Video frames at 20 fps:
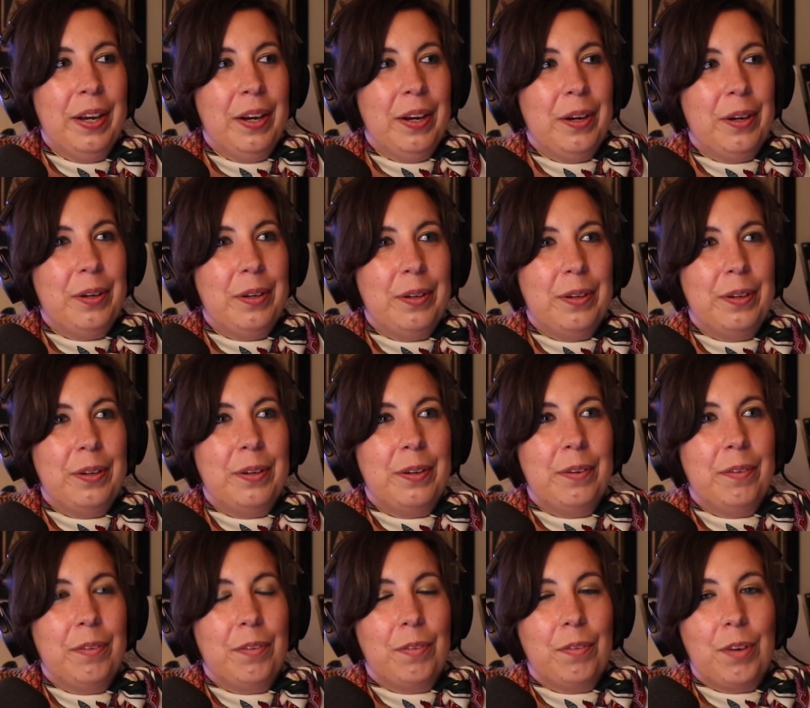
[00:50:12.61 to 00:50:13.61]
who
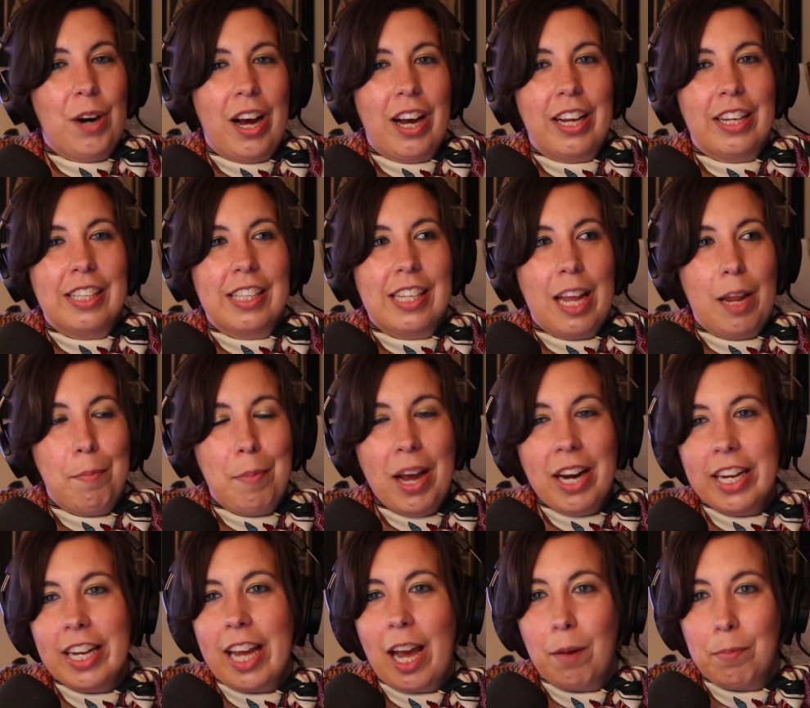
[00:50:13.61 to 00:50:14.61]
runs a
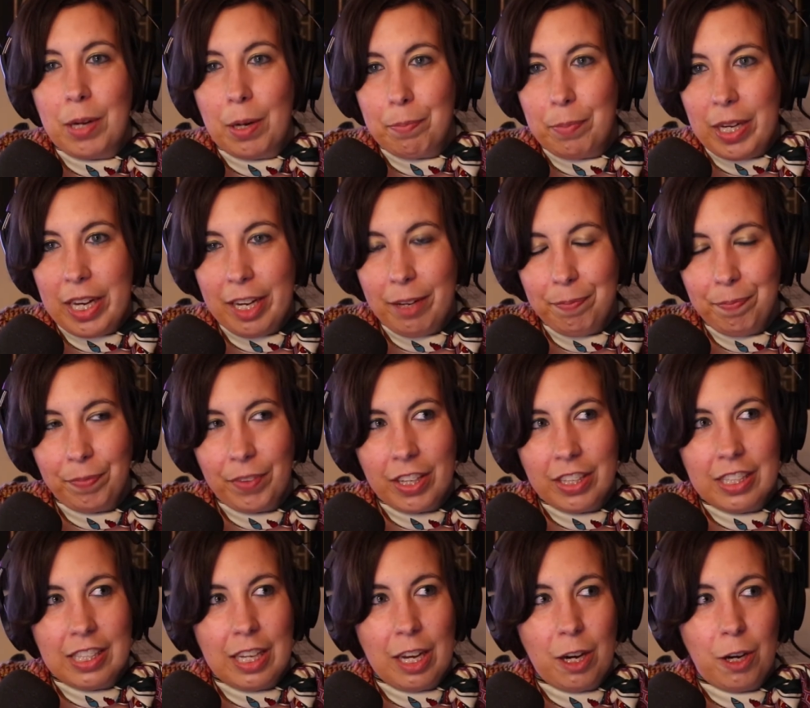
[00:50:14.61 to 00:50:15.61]
pedicab company.
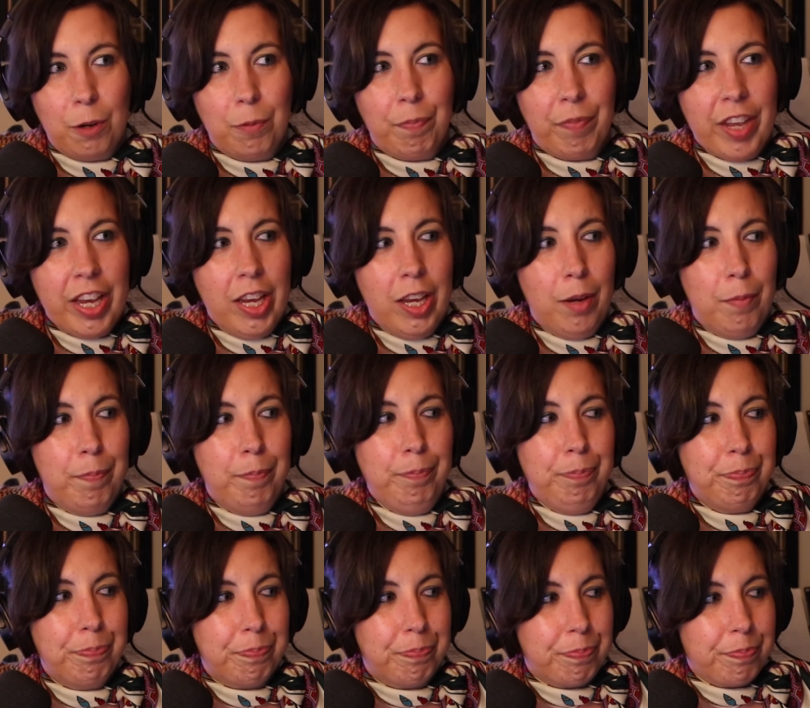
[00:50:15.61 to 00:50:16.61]
So him
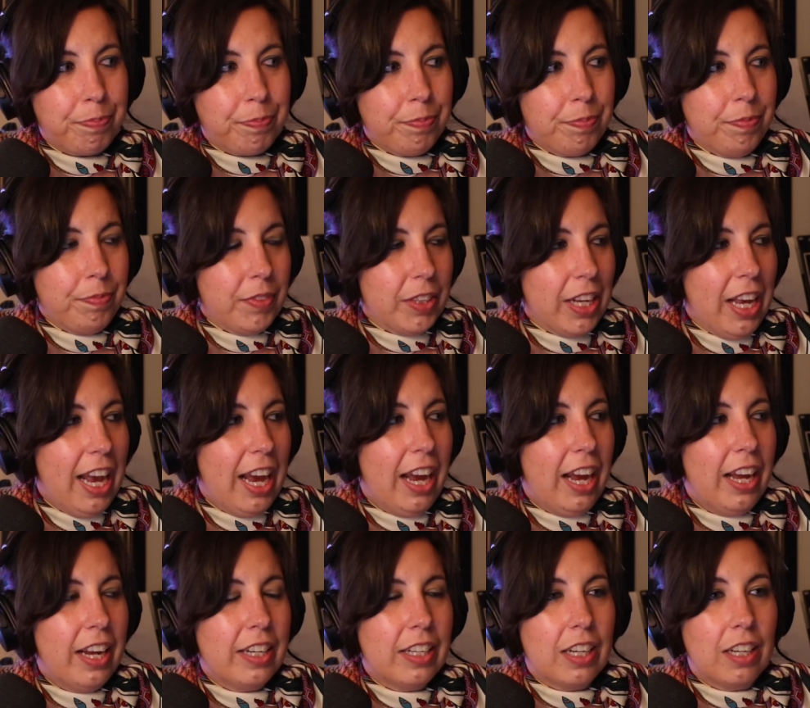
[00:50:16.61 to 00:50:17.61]

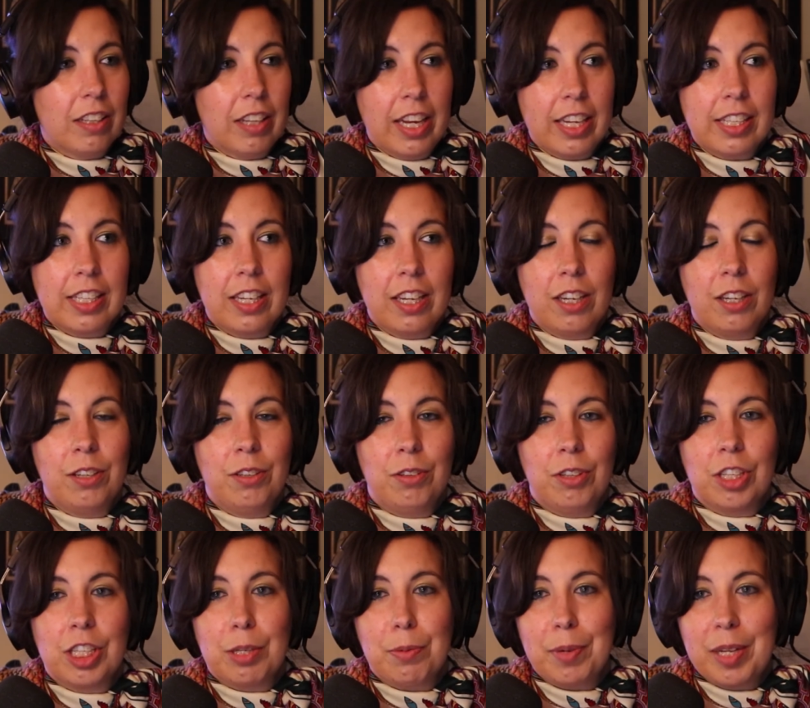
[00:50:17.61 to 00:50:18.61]
and Alexa, who
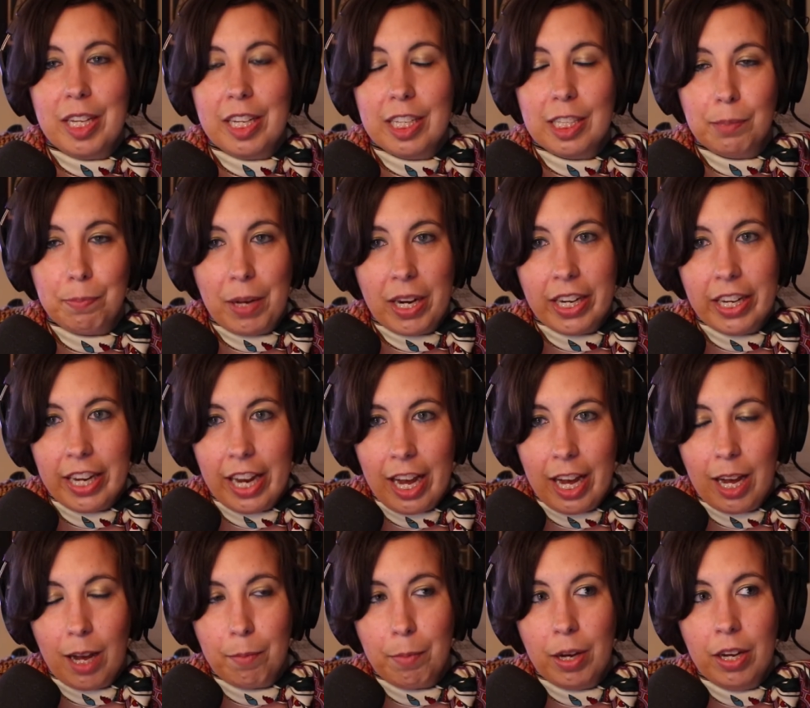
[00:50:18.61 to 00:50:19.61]
used to be his
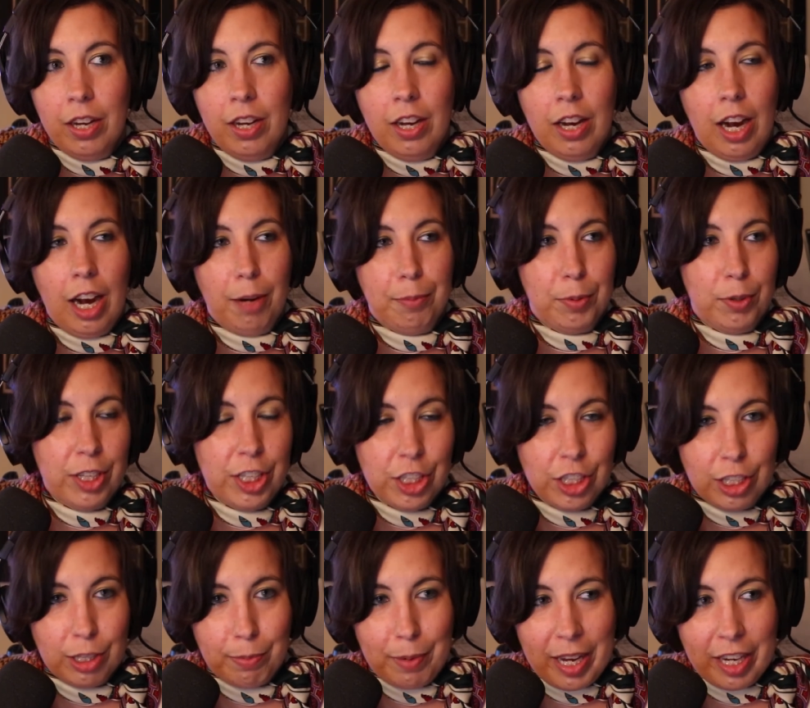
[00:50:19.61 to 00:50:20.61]
pedicab
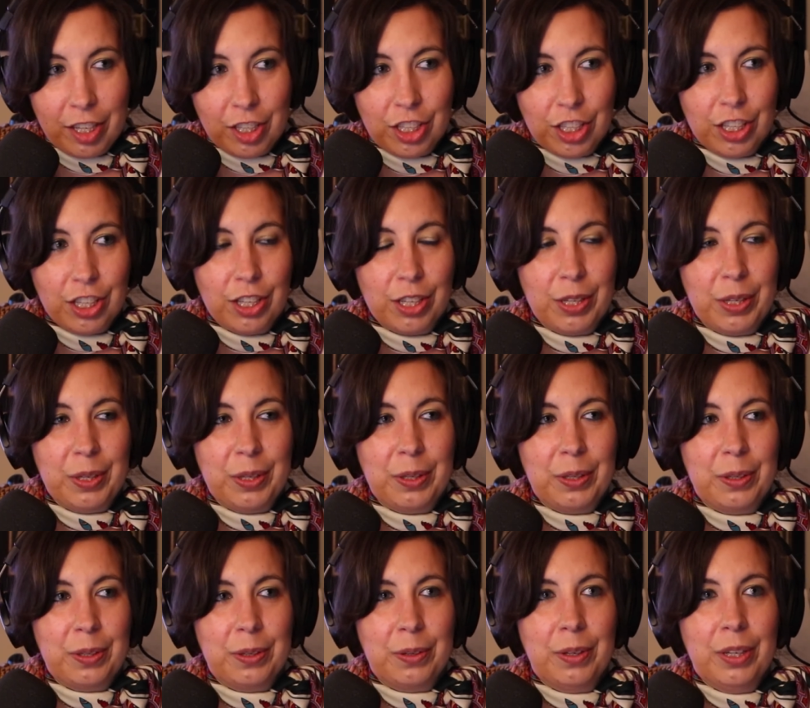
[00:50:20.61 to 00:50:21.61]
operations manager,
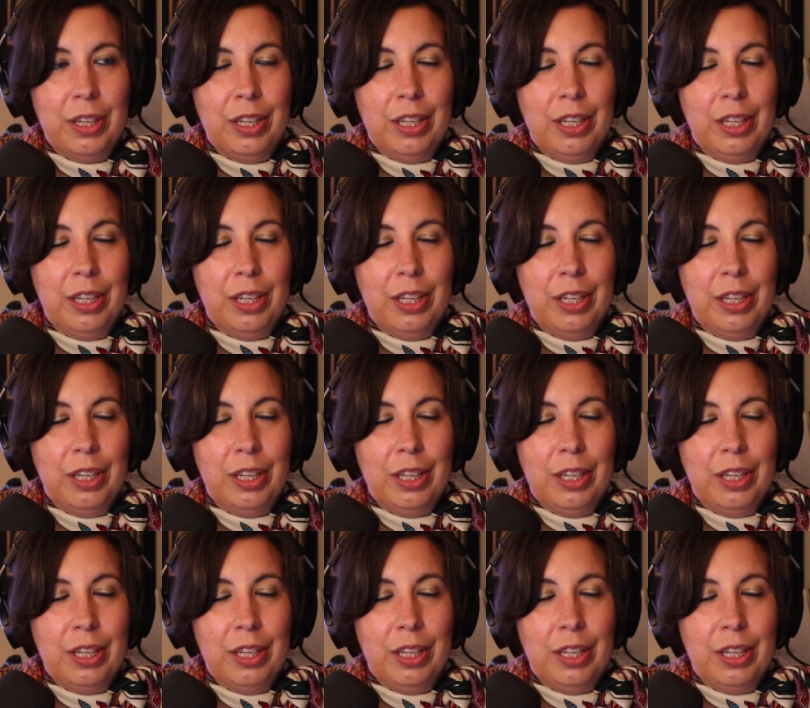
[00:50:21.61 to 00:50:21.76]
who